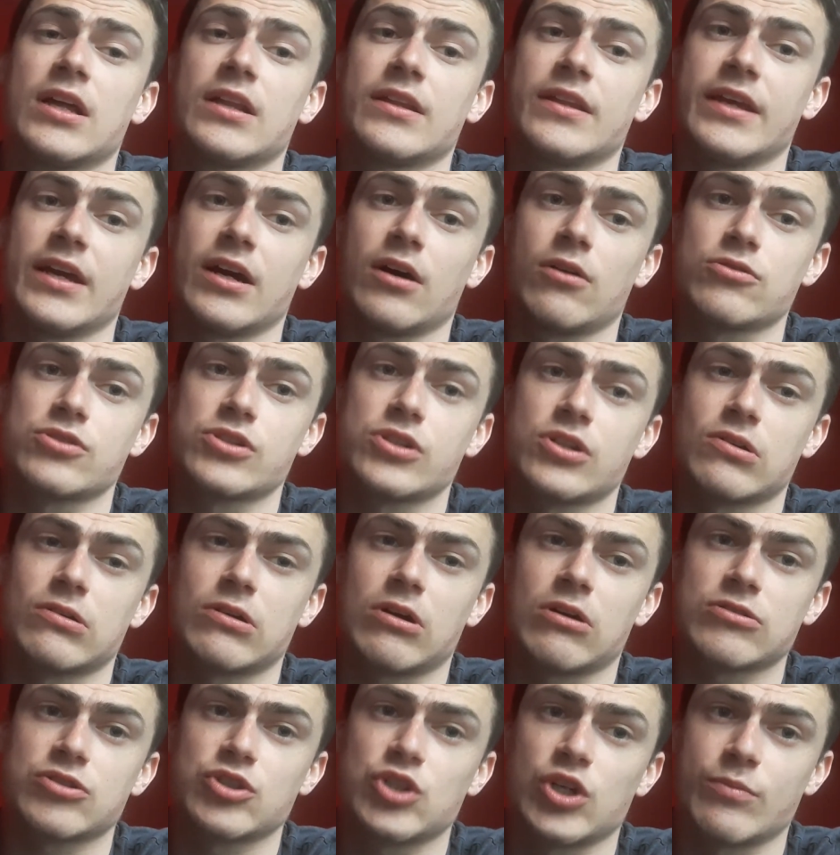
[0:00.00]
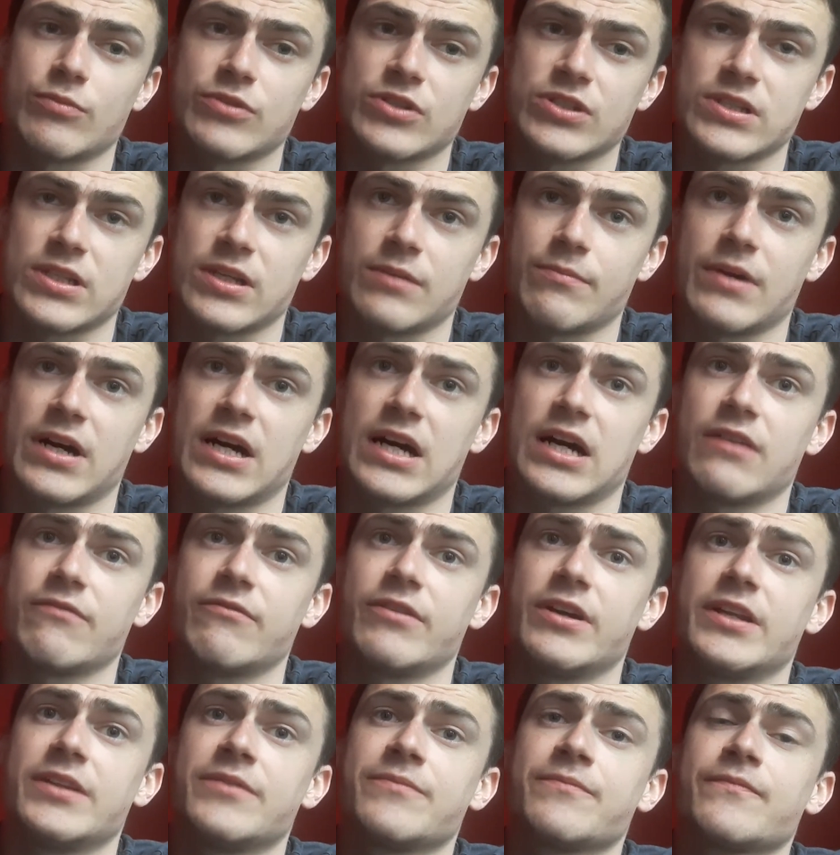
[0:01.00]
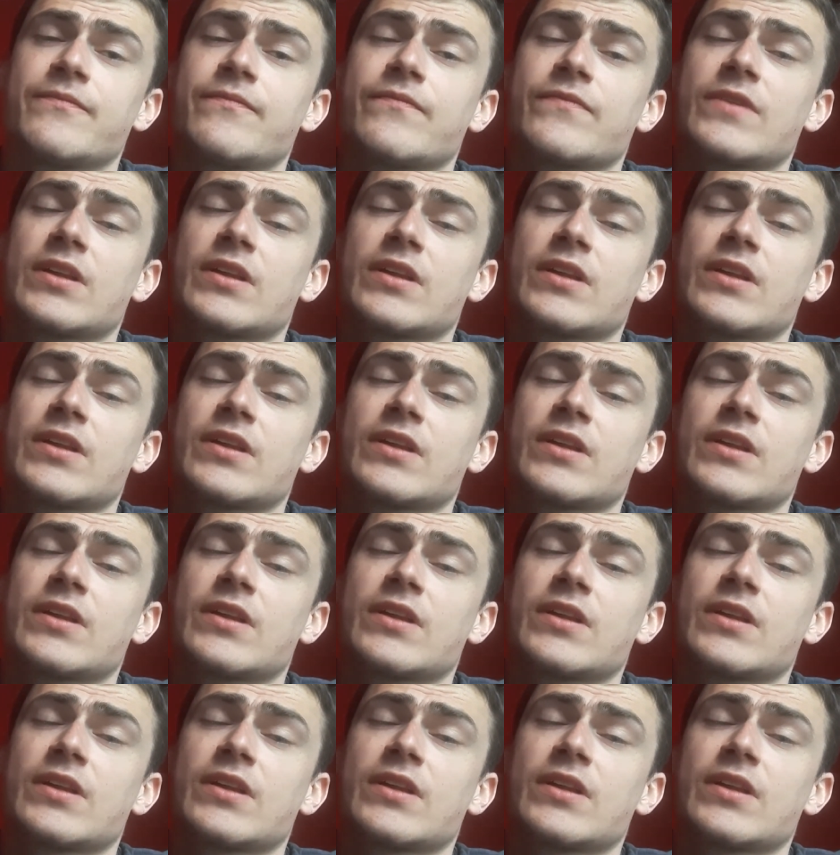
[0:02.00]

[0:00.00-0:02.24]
They also got Thomas Lemar in.